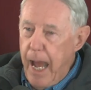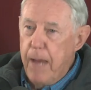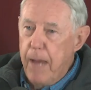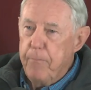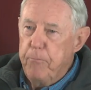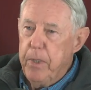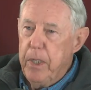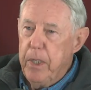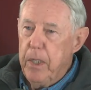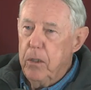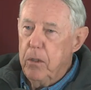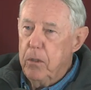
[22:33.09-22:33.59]

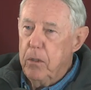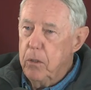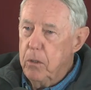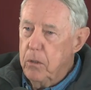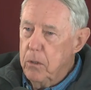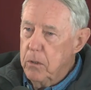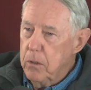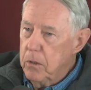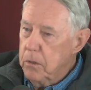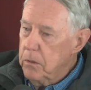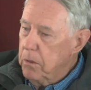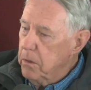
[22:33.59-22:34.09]
met
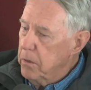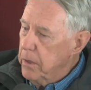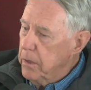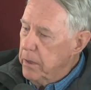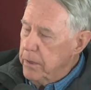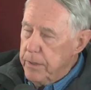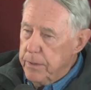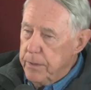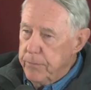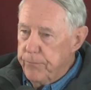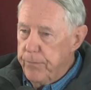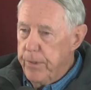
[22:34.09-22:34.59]
her
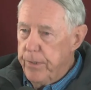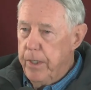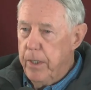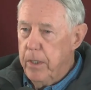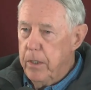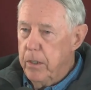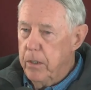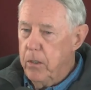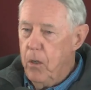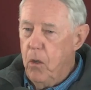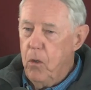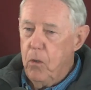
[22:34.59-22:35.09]
in
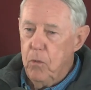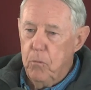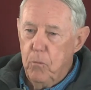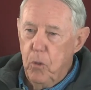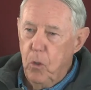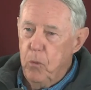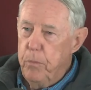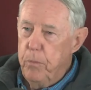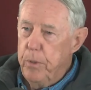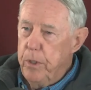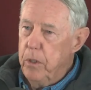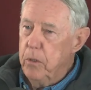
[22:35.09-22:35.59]
an
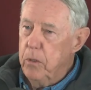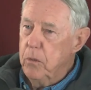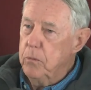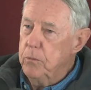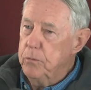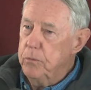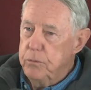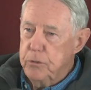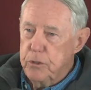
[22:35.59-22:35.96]
automobile,